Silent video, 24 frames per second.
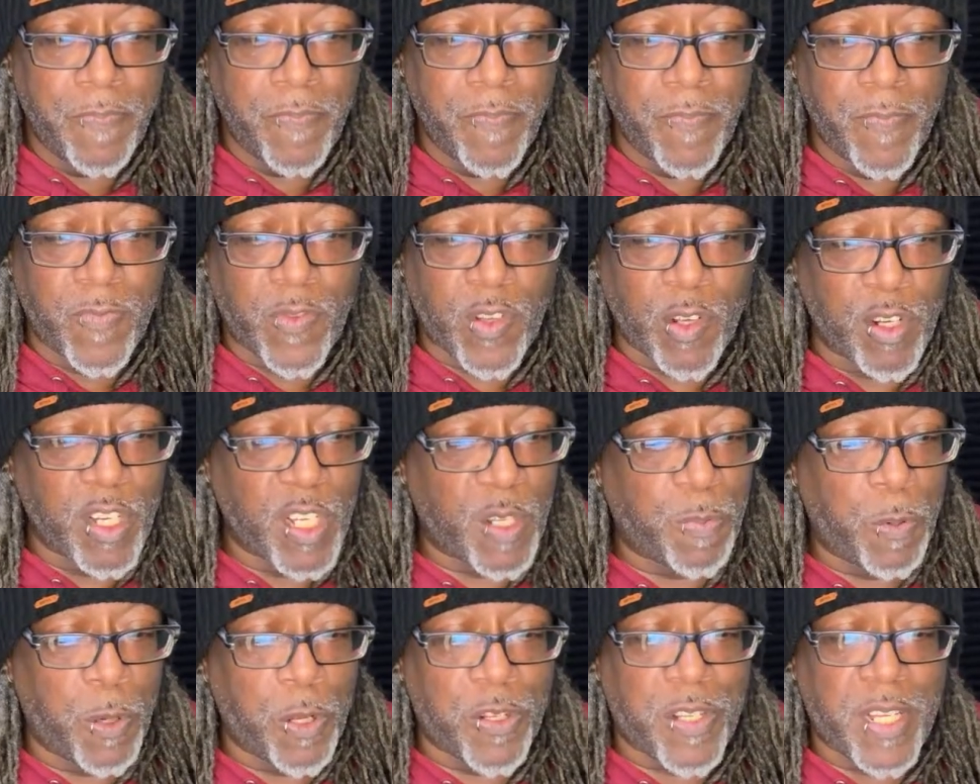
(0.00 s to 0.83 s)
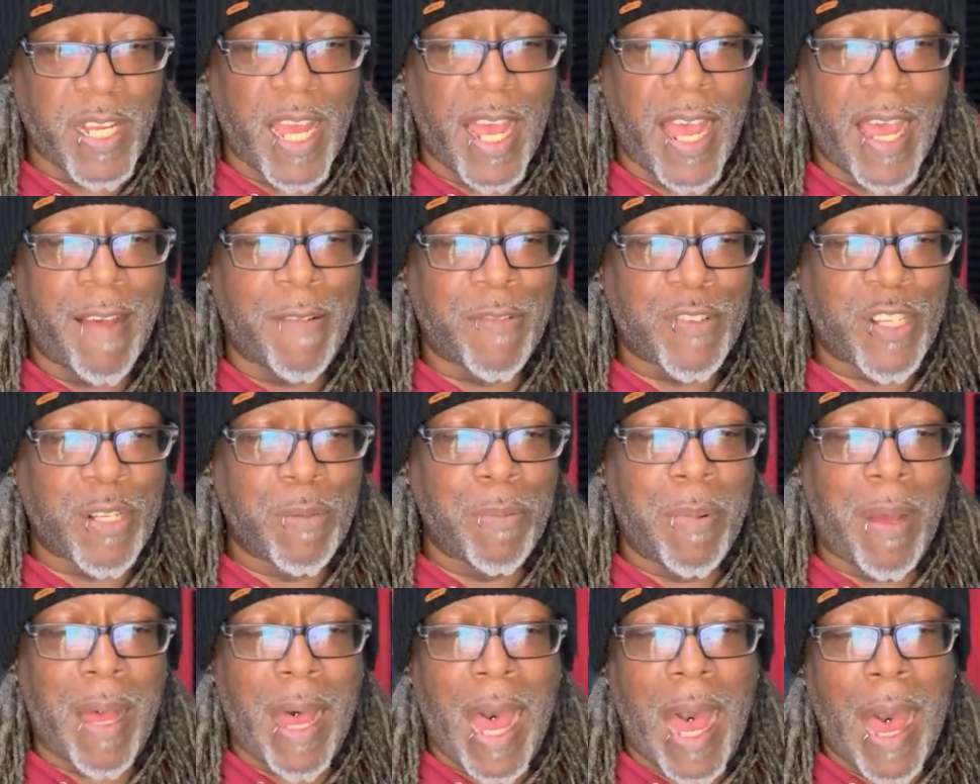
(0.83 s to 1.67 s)
So they're supposed to have some
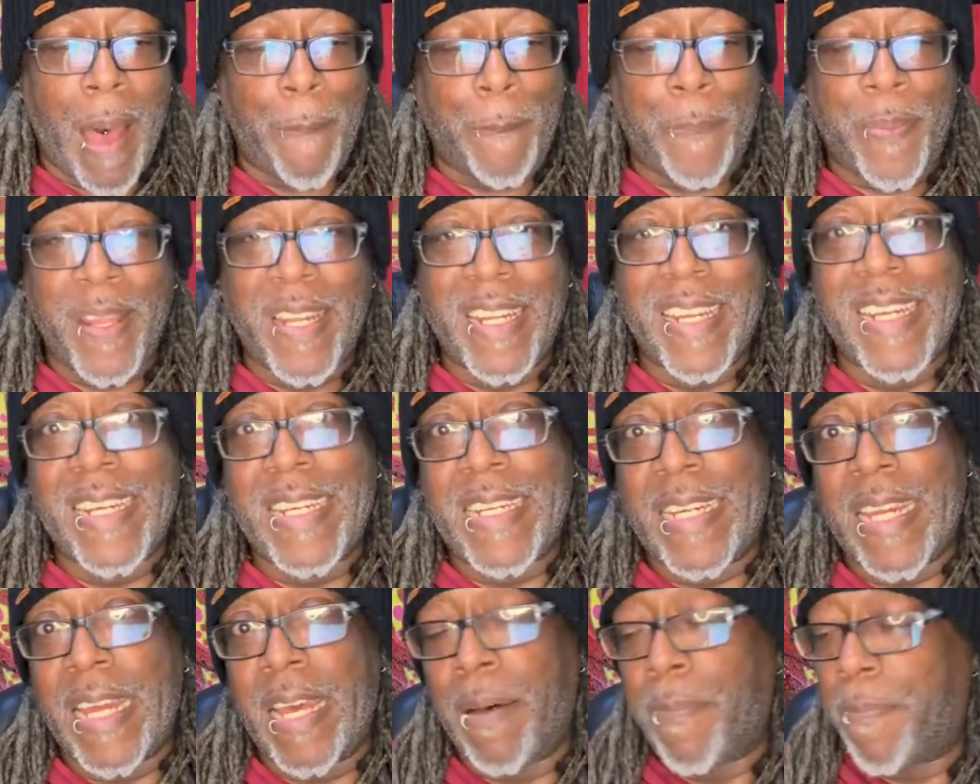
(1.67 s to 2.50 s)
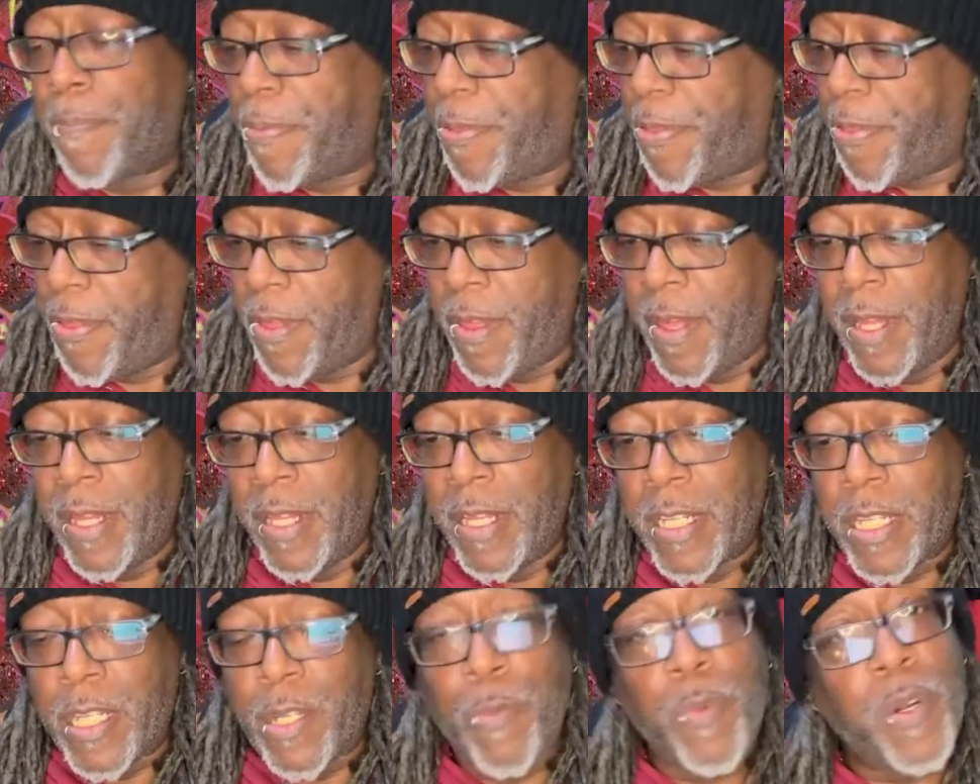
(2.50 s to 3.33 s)
opulent depth.
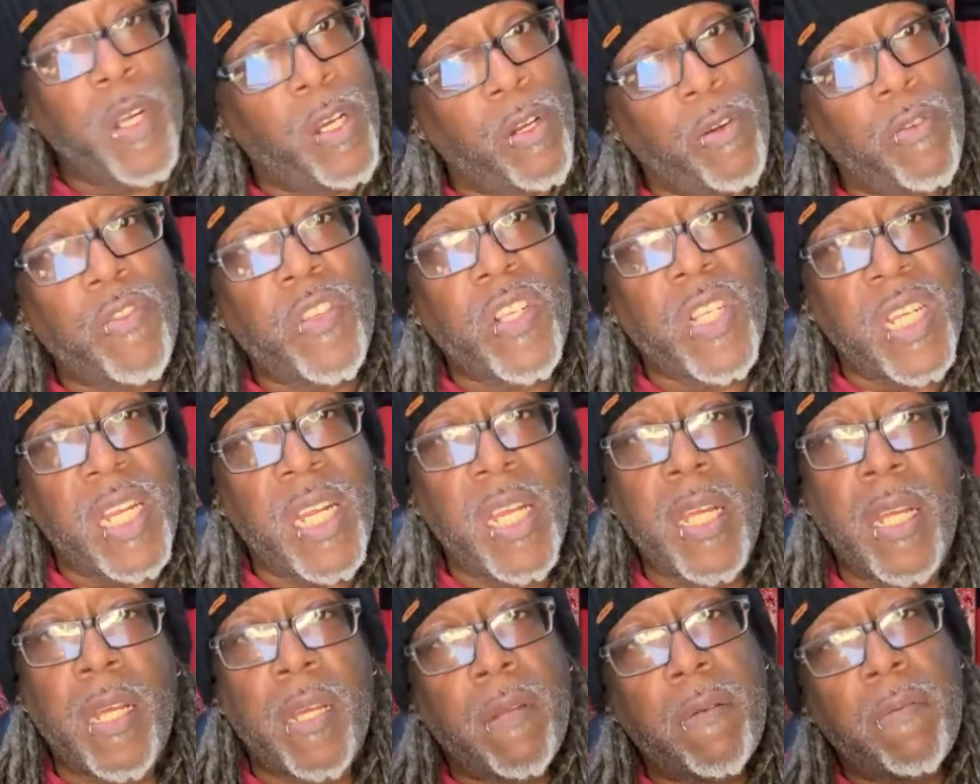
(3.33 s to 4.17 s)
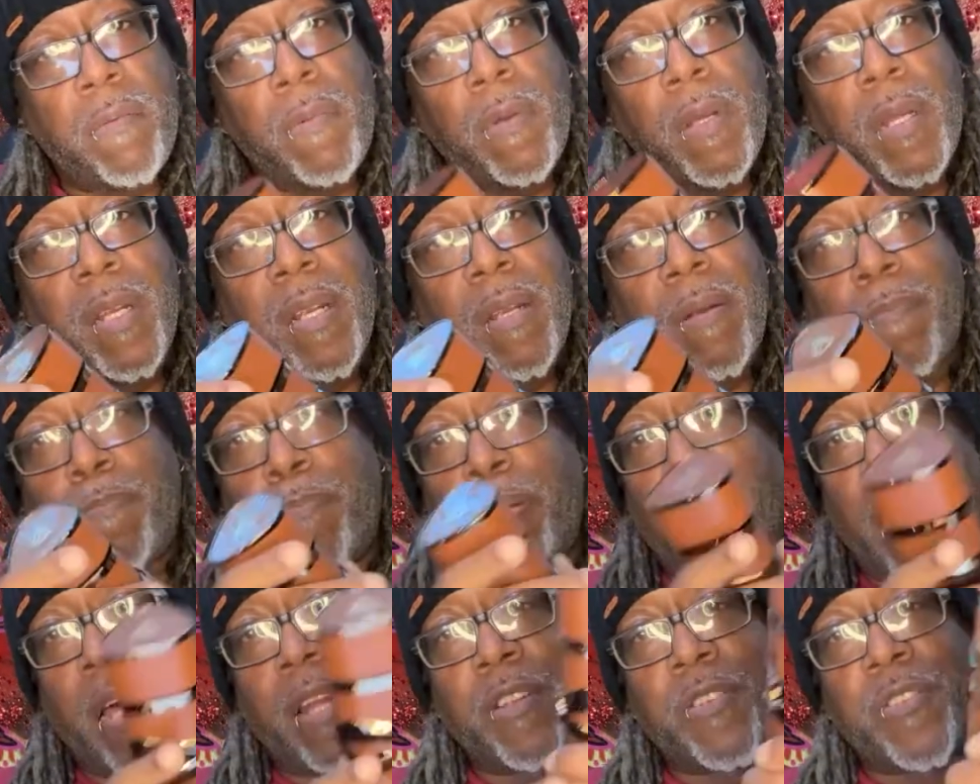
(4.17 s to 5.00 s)
So we're gonna see.
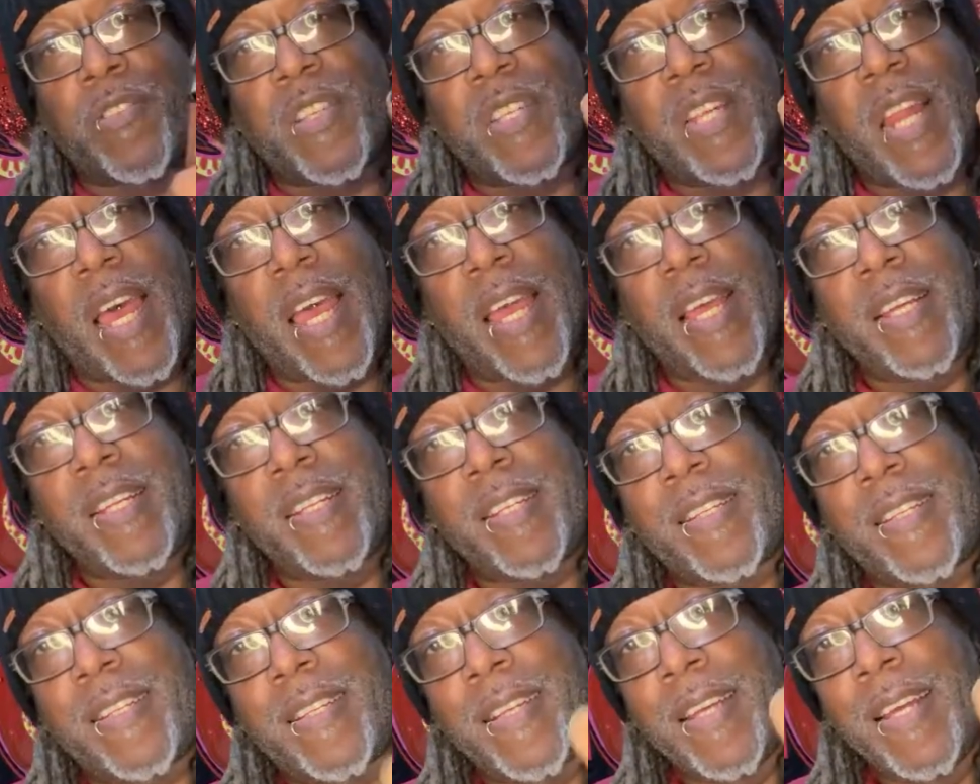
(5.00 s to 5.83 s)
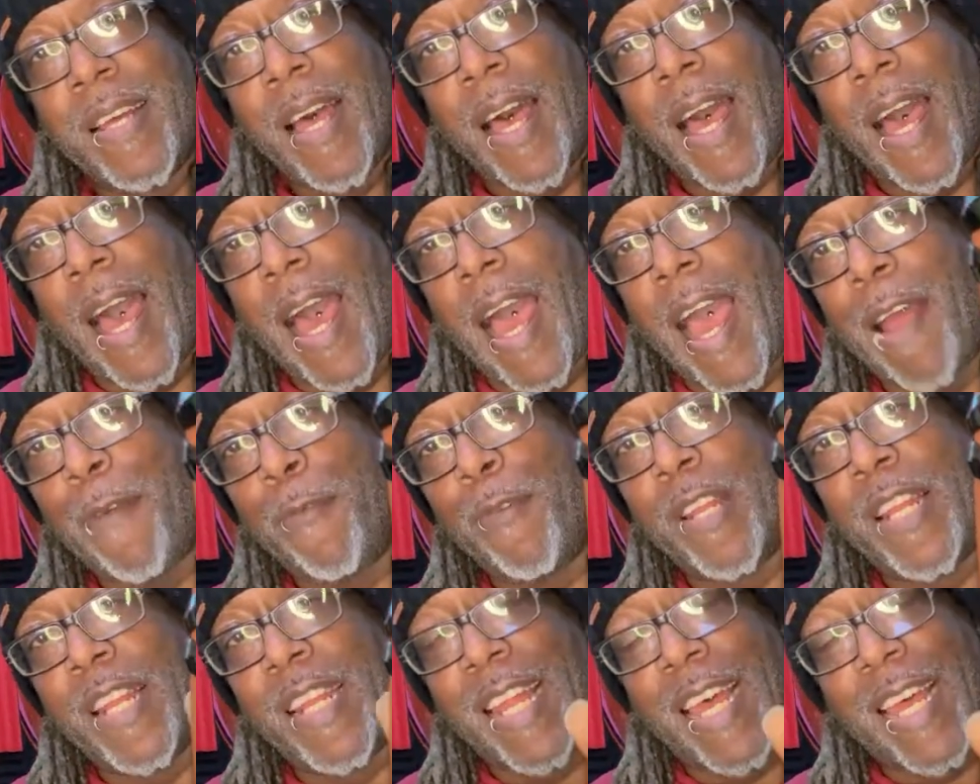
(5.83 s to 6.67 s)
Bottle's nice. I
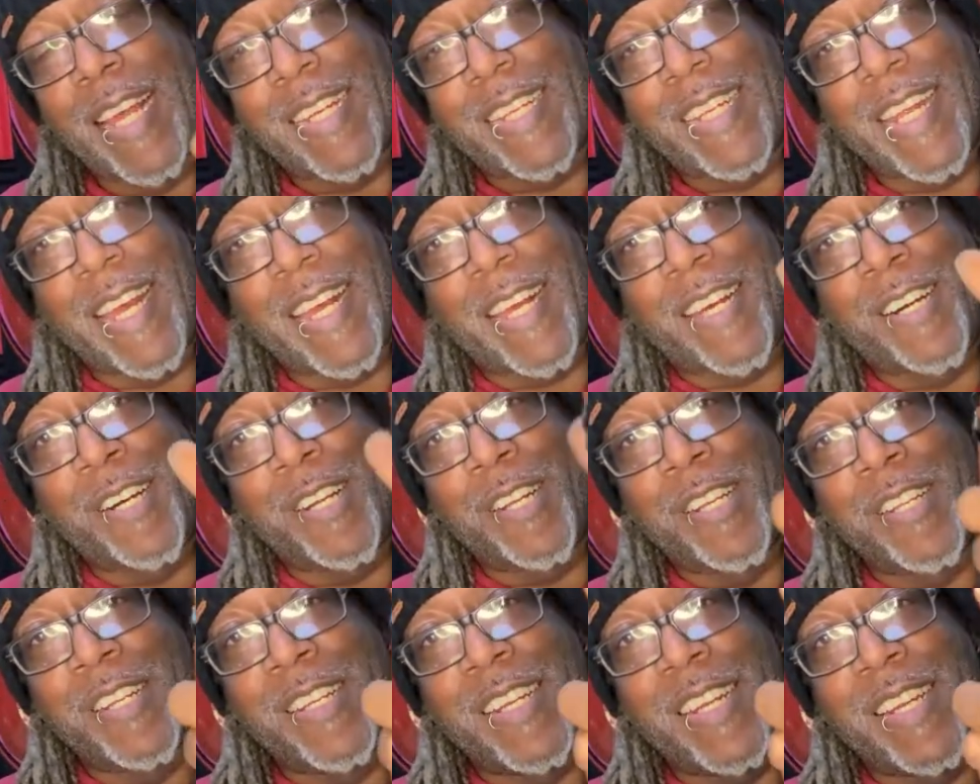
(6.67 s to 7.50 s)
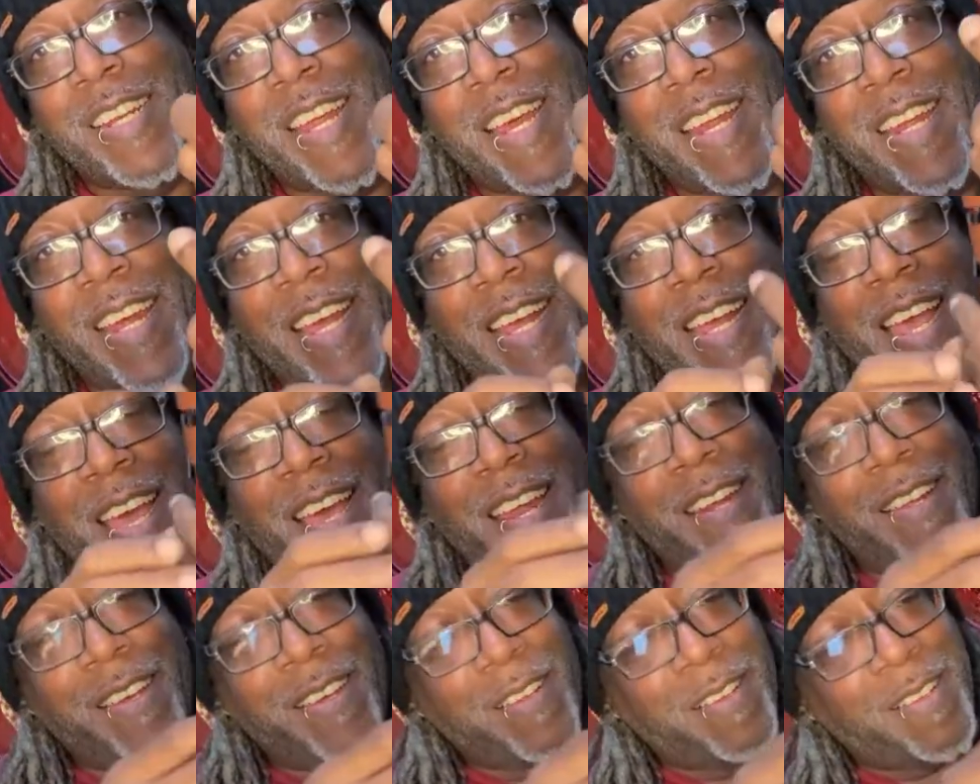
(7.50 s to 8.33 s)
really like that color, that kind
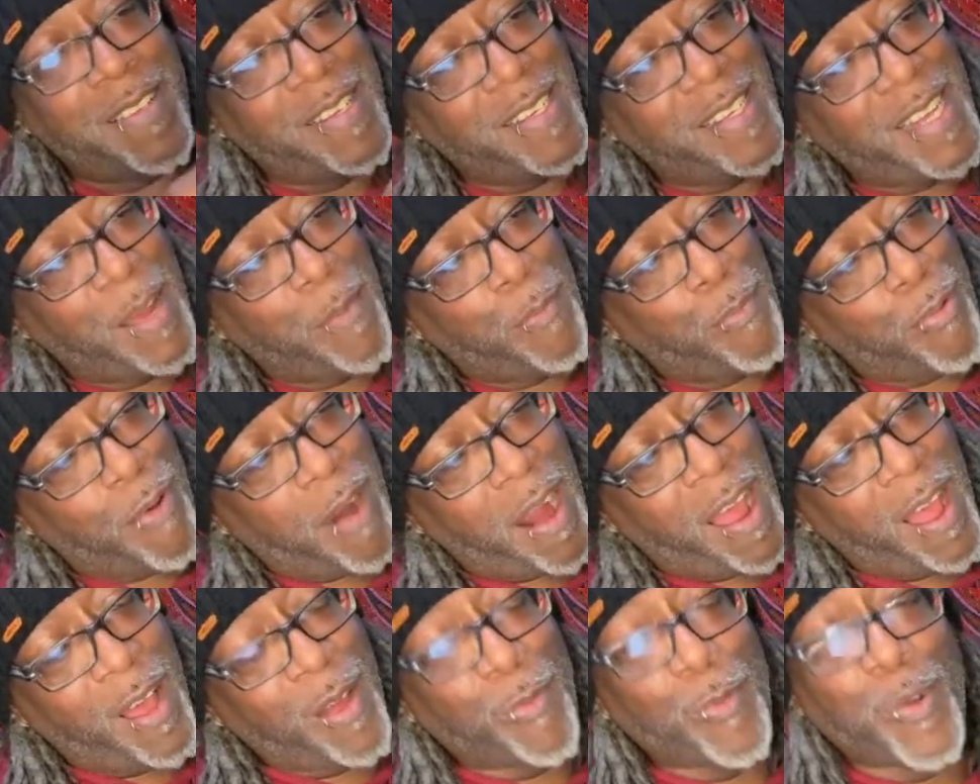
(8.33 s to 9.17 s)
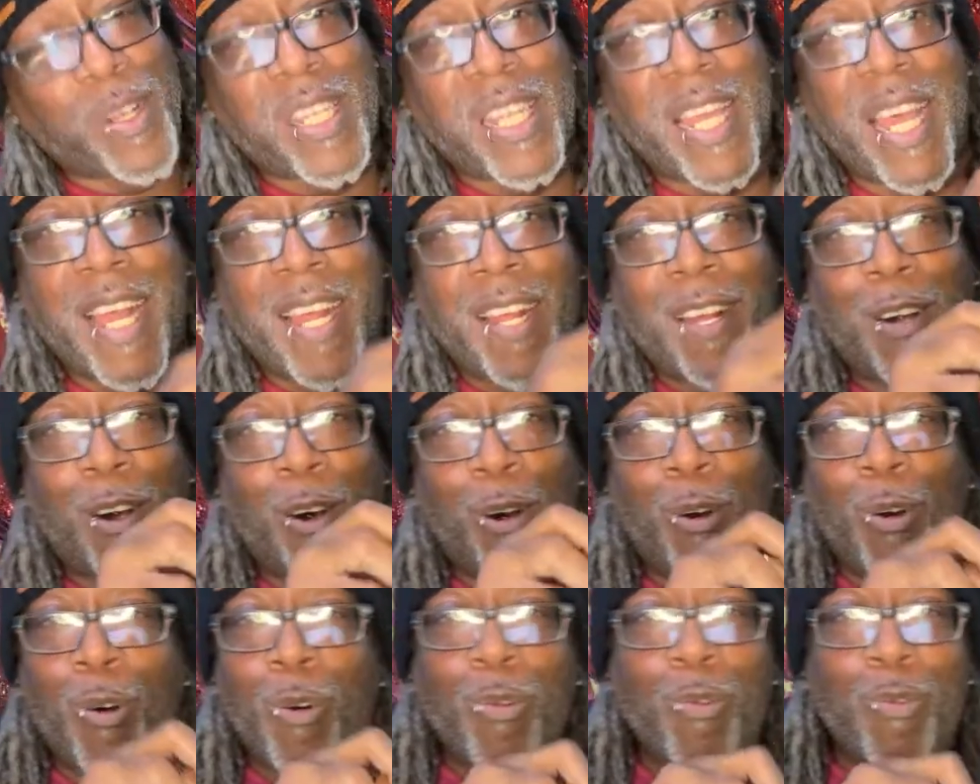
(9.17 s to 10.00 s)
of that brown with that
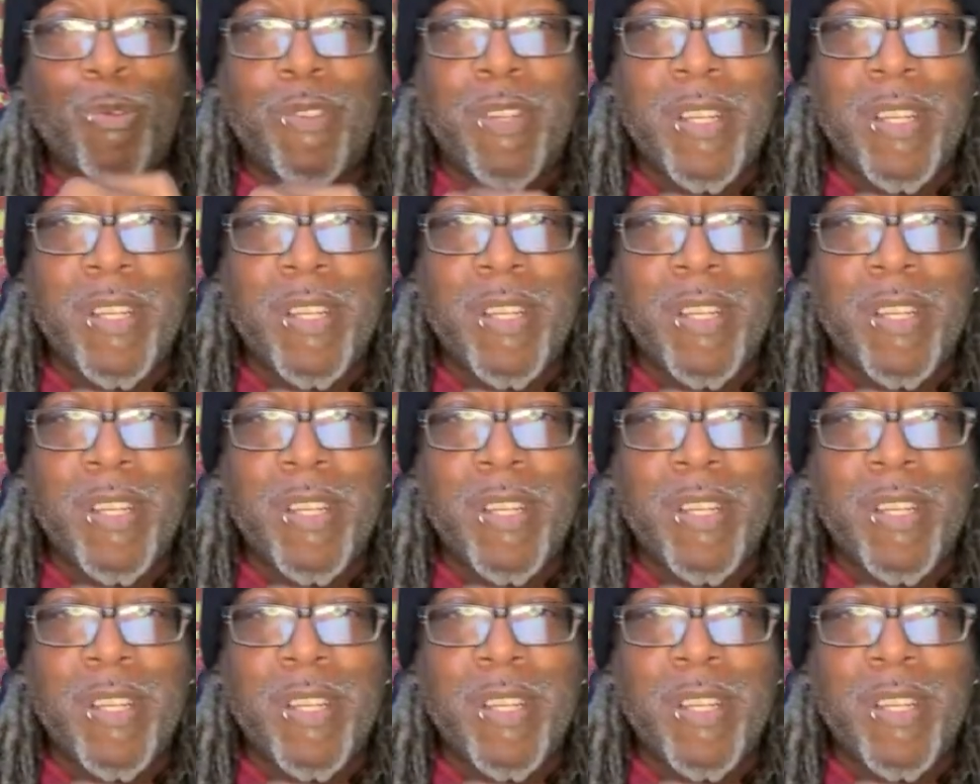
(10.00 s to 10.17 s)
gold.